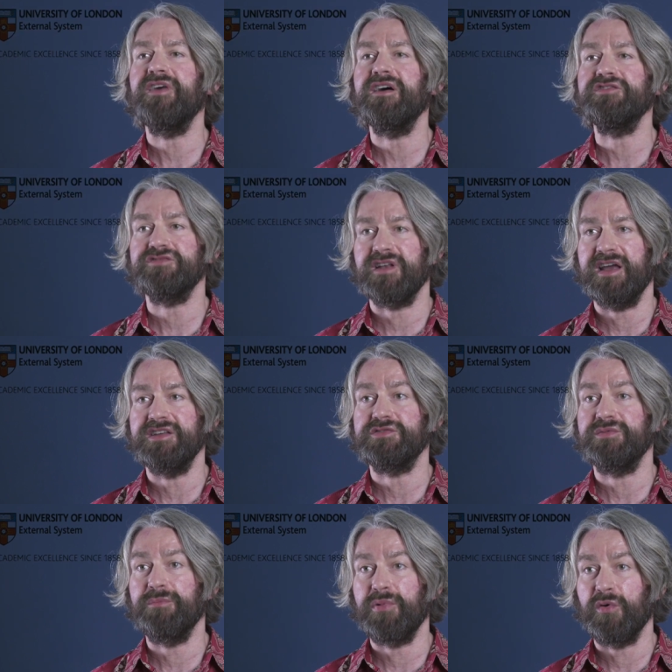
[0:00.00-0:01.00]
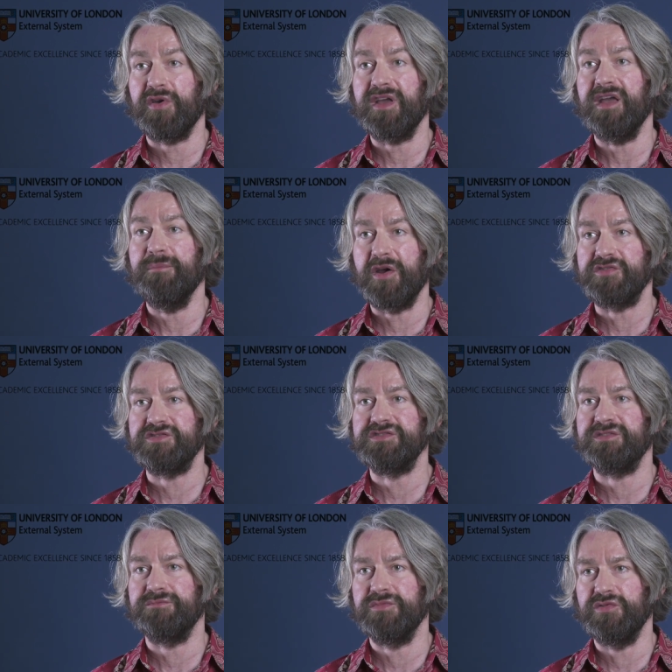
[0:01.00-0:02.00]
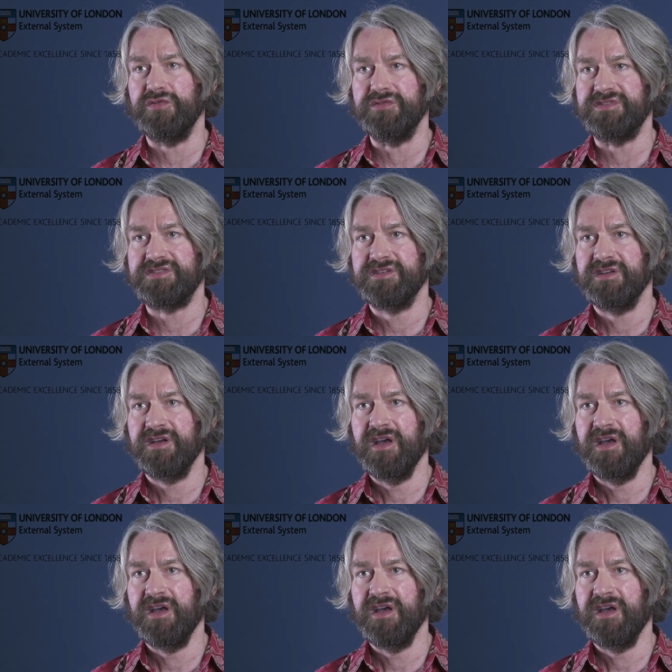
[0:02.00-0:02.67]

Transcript: found to relate to employee emotions and moods.